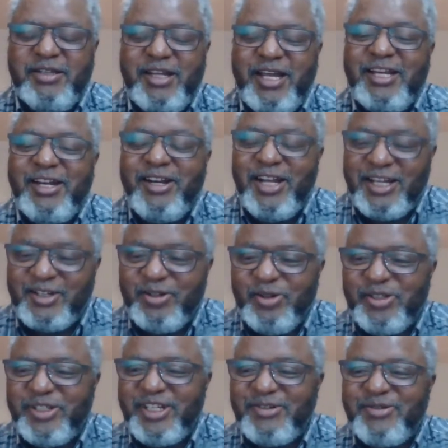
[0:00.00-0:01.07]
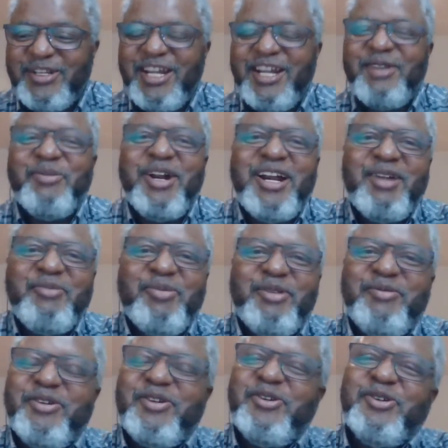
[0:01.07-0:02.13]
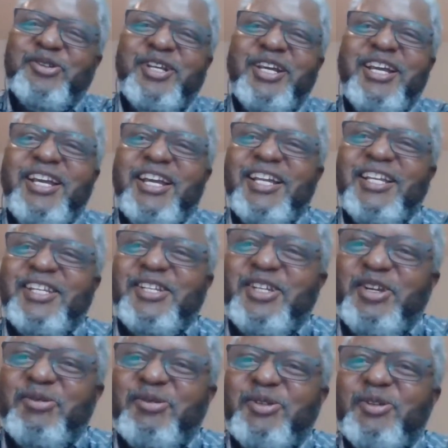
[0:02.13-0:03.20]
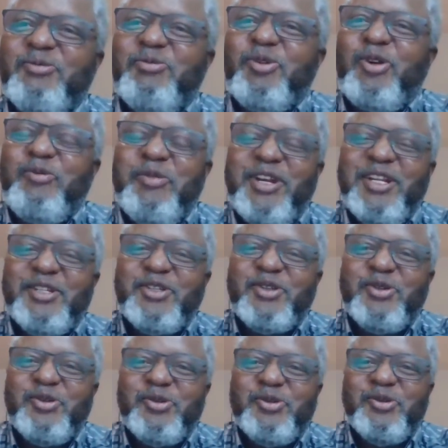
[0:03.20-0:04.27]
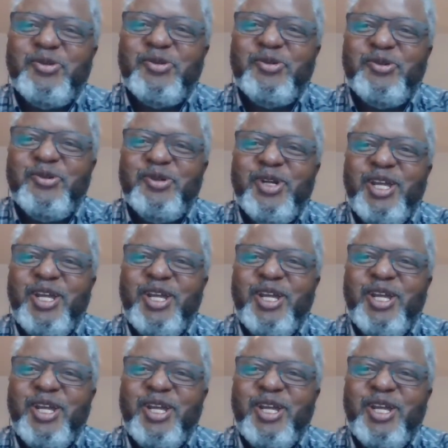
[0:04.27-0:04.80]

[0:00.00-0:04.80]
I don't like to use the term Harpe because it gives prominence to